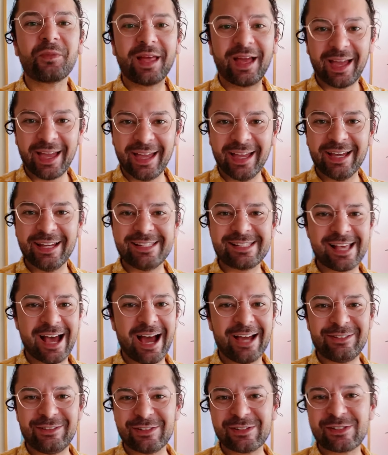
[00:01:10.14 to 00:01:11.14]
and I
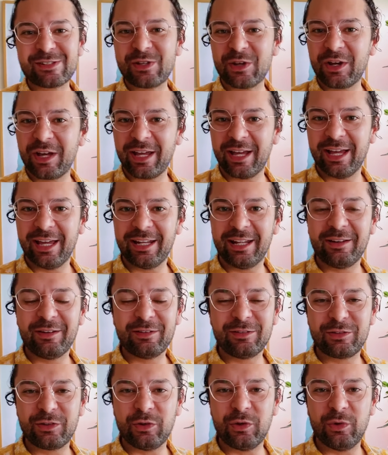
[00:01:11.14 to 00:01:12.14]
just took it
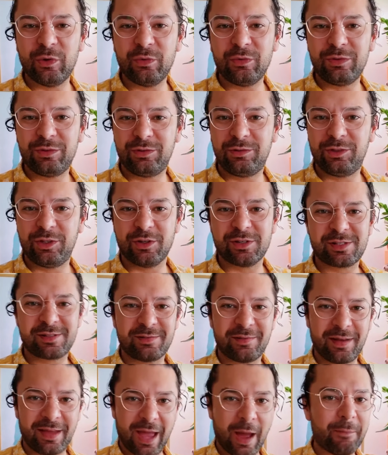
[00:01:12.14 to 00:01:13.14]
to just
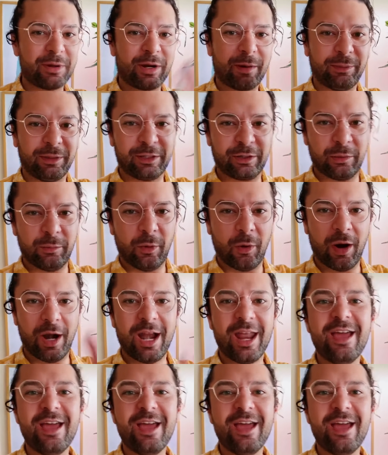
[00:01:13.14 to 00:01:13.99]
amp it up a little more.